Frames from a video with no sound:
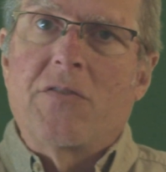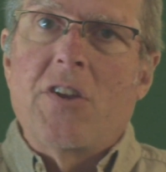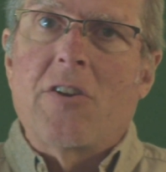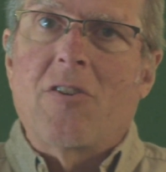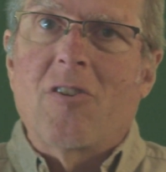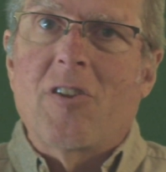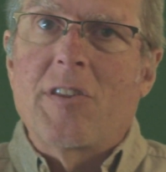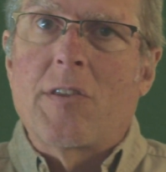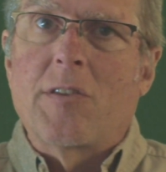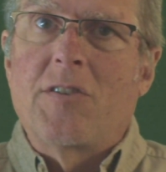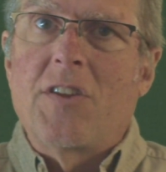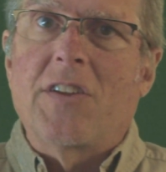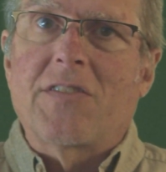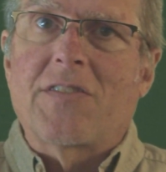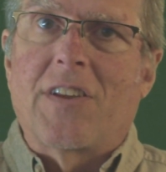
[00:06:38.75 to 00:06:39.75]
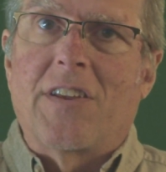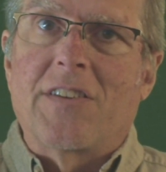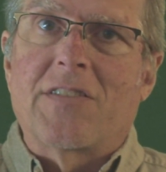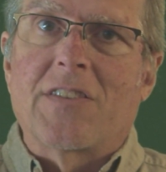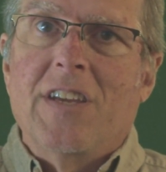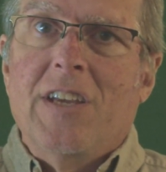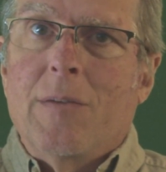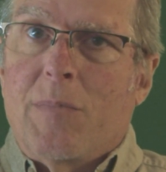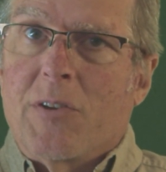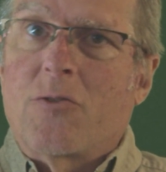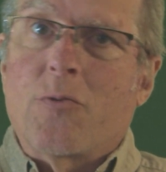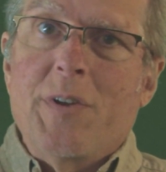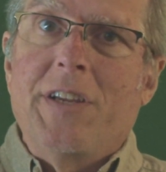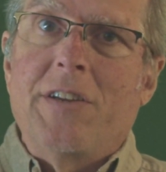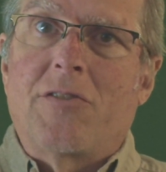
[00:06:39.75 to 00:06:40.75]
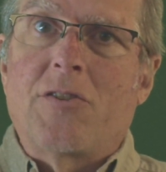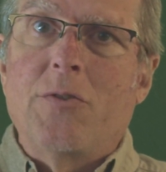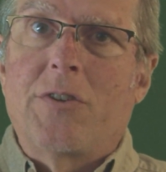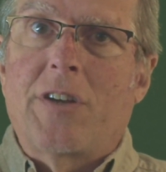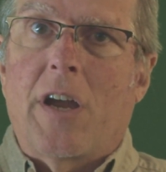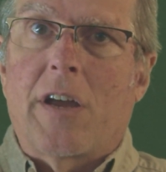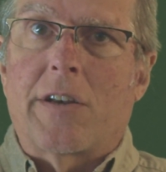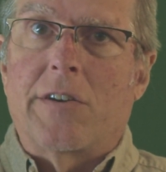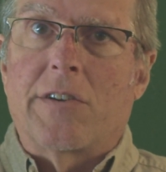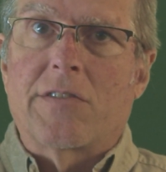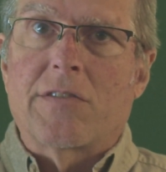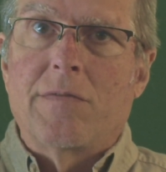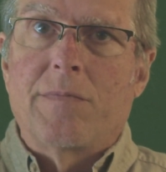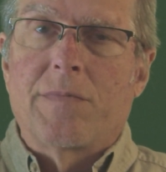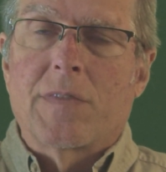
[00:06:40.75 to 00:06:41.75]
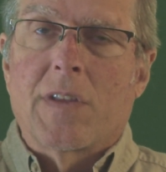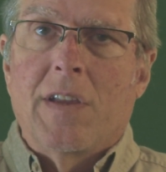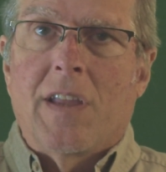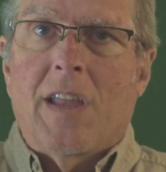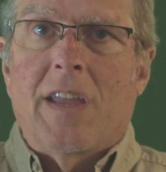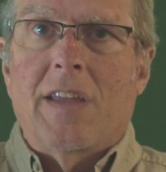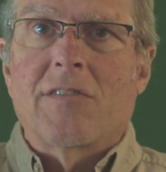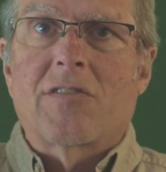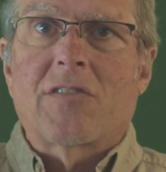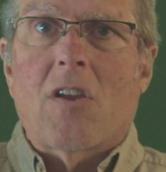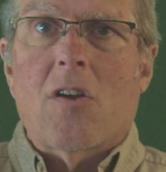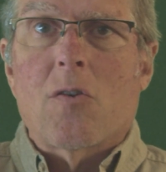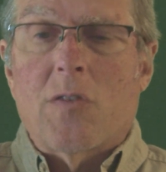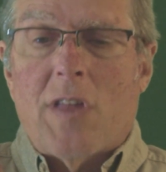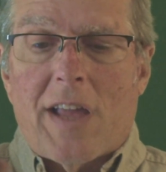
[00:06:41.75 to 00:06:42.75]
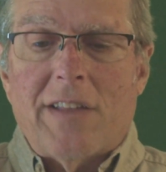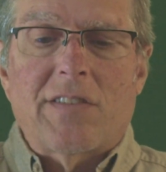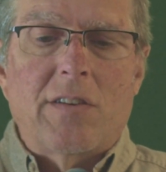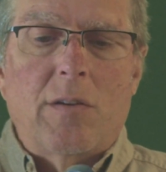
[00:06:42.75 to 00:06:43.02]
generally the distance between two cutters. And so that's an